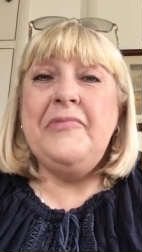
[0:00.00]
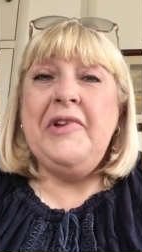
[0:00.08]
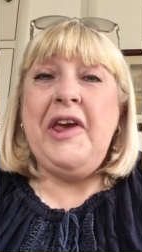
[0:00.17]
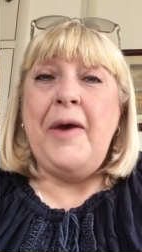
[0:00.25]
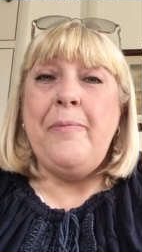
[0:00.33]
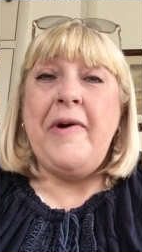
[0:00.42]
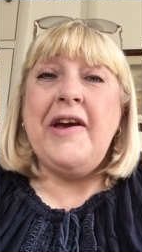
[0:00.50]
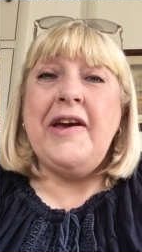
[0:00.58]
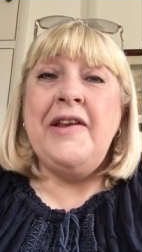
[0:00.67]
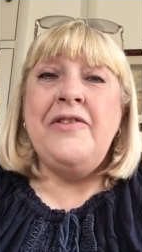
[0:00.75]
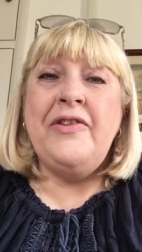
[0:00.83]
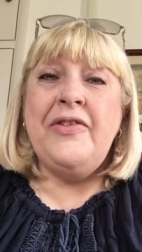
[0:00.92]
get back
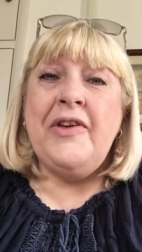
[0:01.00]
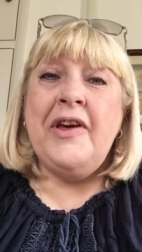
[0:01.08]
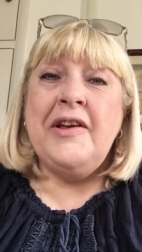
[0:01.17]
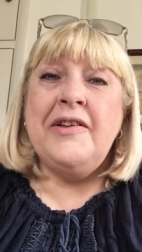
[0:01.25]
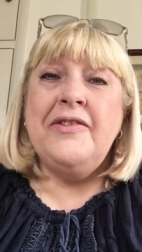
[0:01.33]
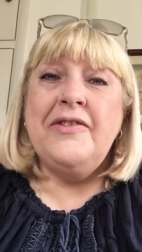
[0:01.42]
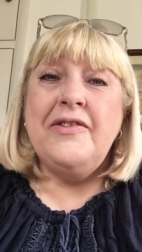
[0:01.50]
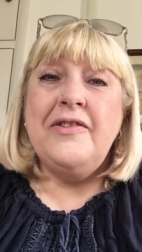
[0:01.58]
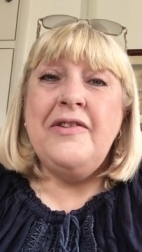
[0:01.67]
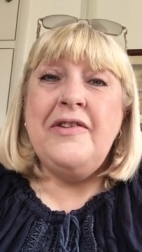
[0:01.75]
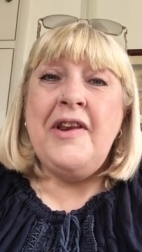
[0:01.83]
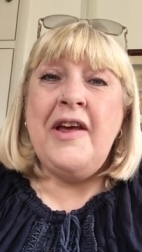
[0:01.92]
into things
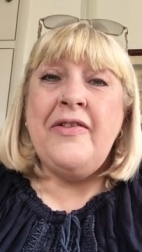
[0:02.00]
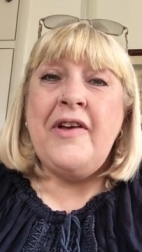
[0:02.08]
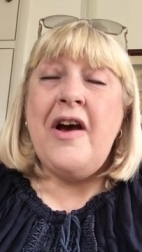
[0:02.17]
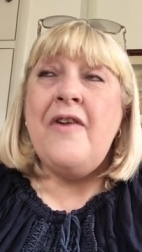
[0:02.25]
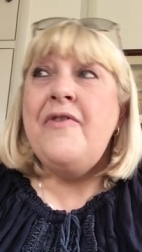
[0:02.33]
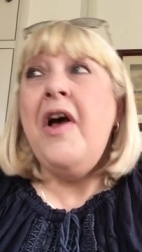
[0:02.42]
now that I've,